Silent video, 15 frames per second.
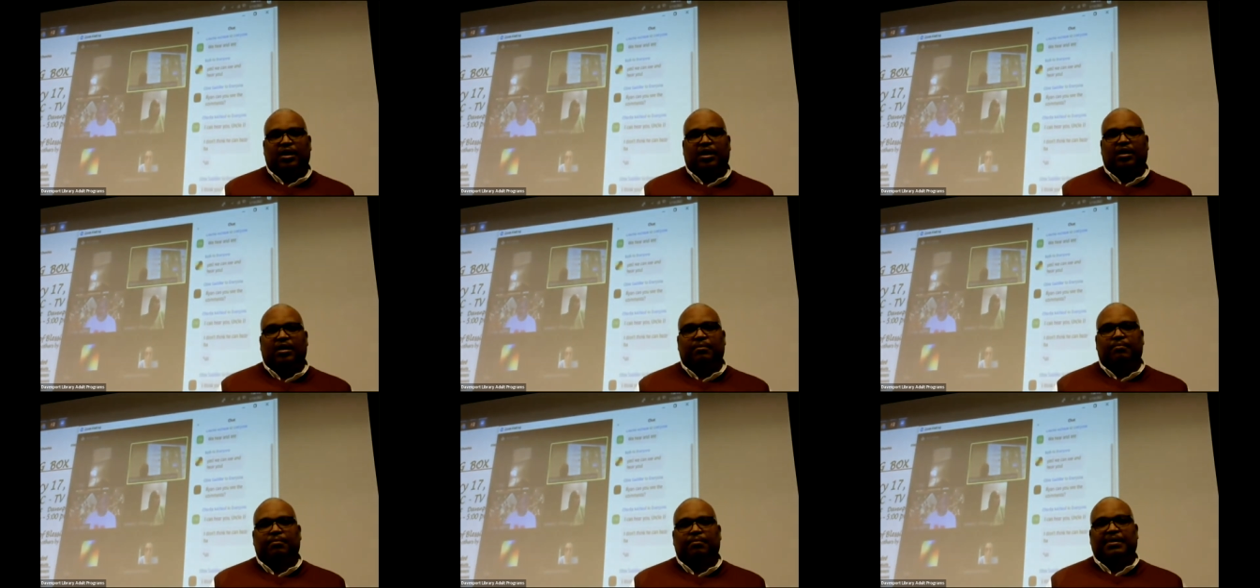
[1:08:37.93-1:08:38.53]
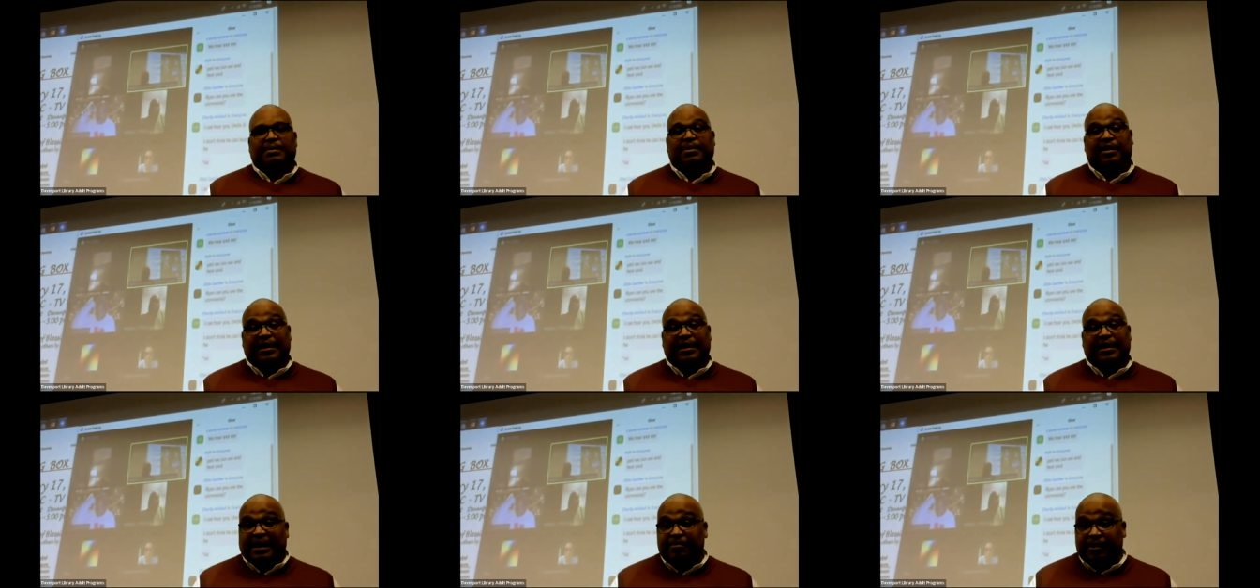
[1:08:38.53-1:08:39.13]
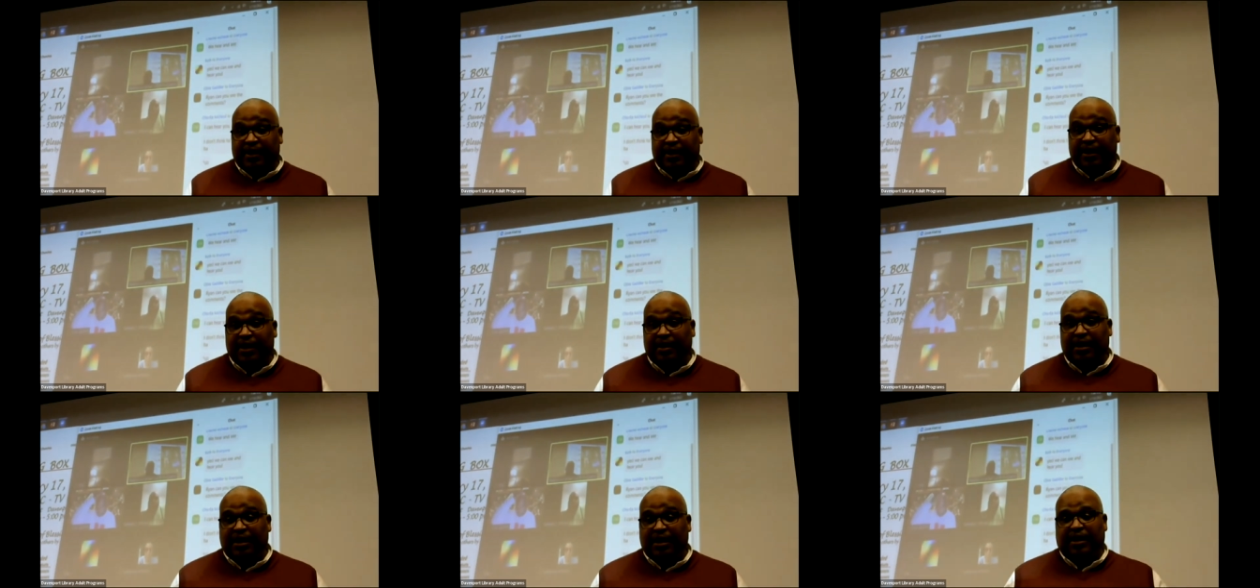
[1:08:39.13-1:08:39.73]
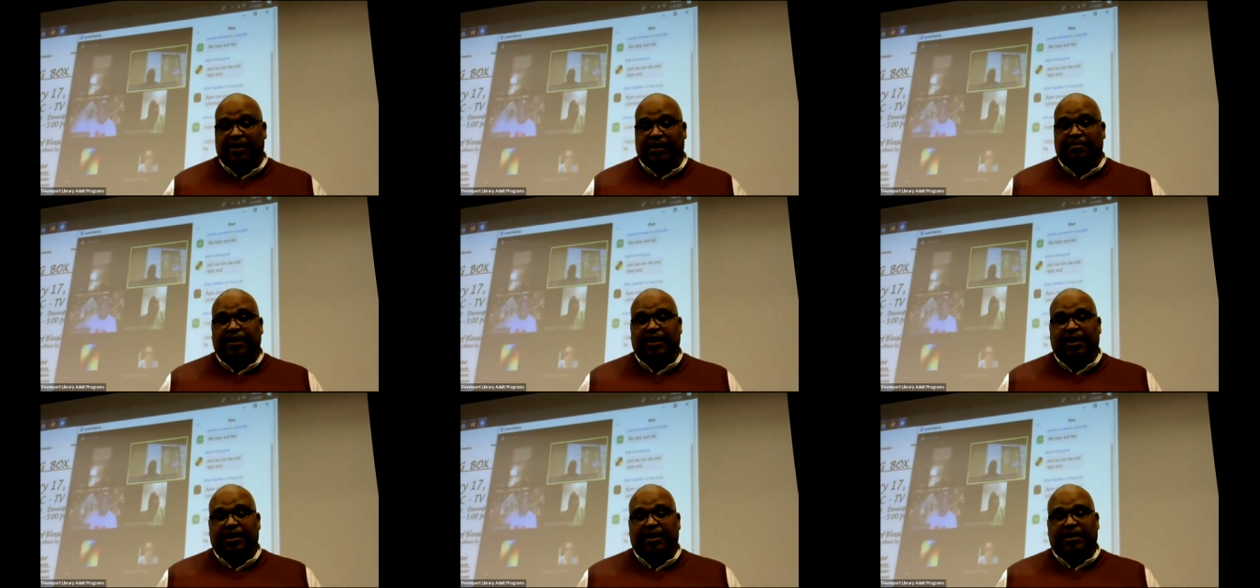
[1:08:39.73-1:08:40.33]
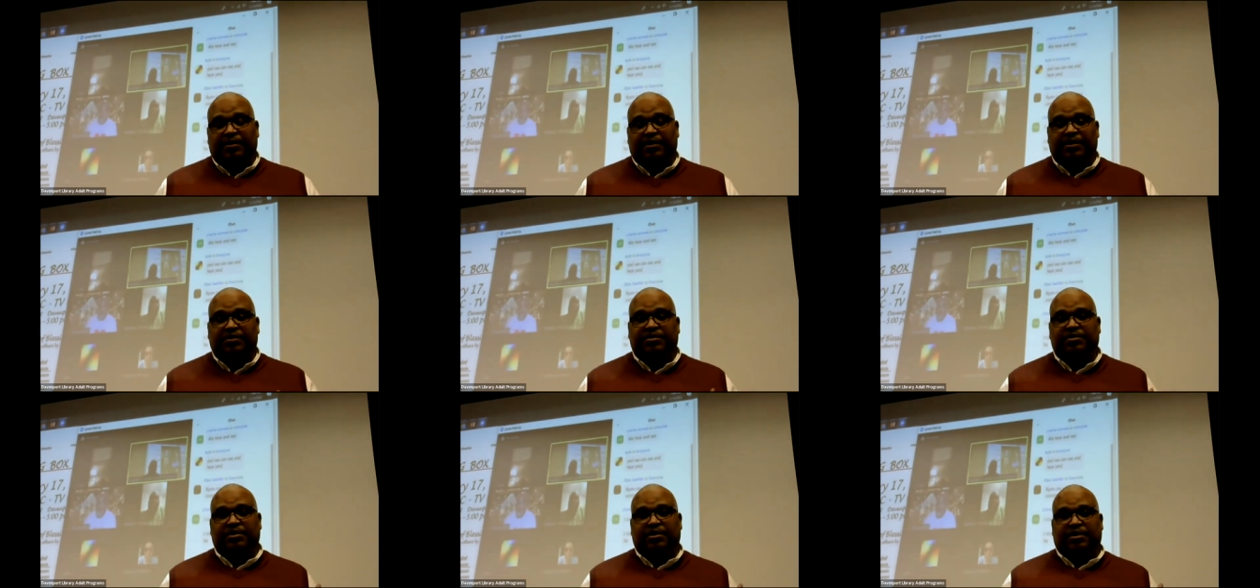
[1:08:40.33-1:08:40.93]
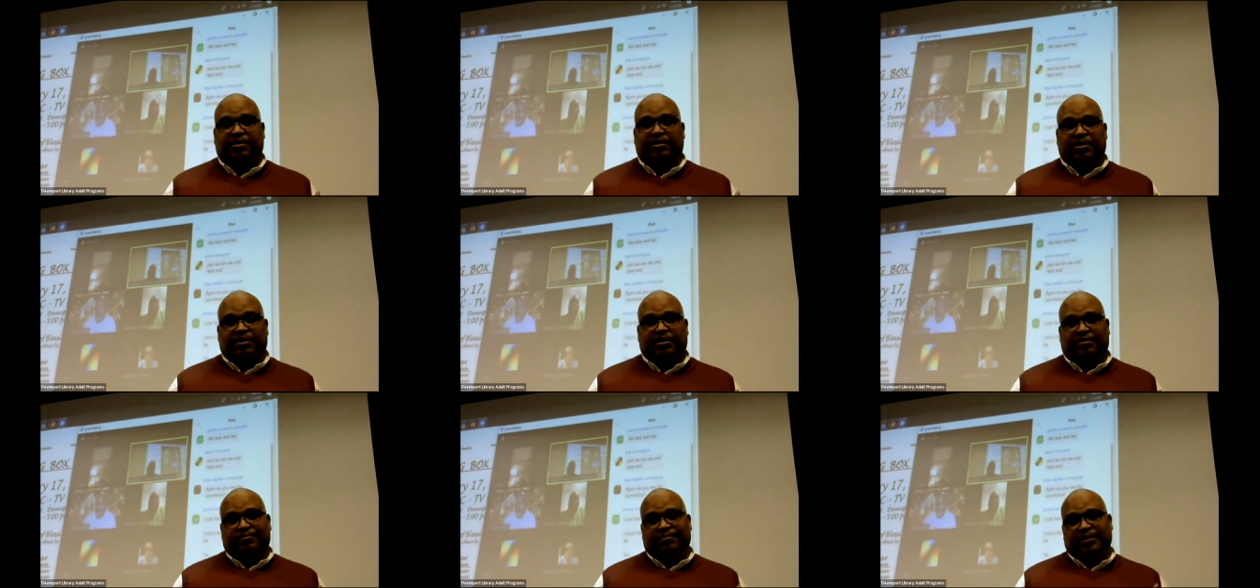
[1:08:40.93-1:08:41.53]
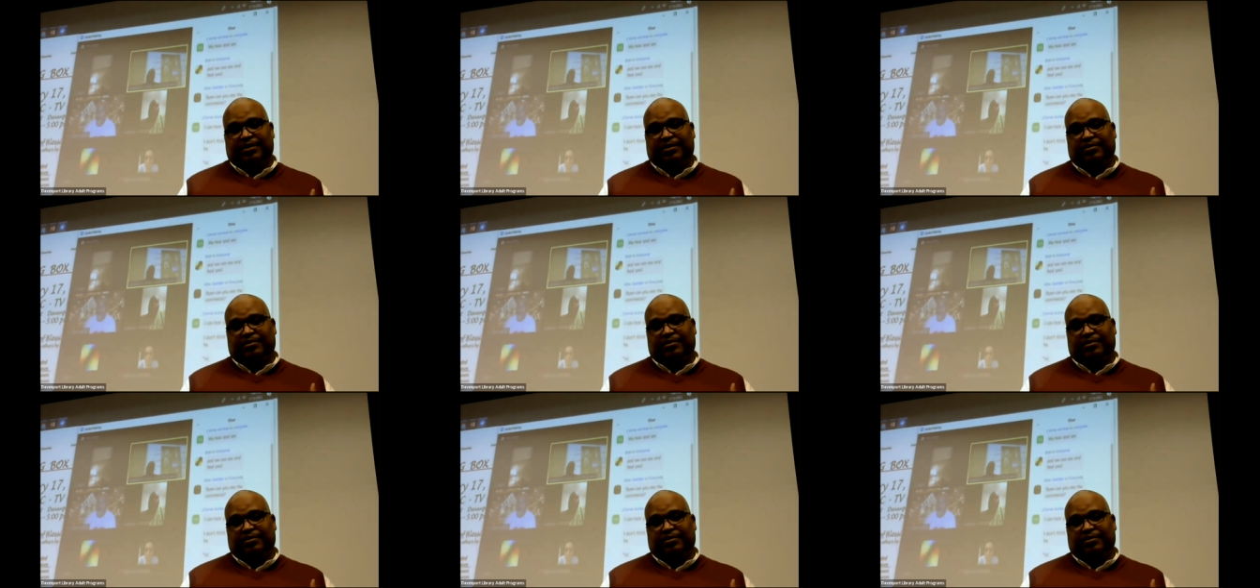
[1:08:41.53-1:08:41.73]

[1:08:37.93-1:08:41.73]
Public Library and this the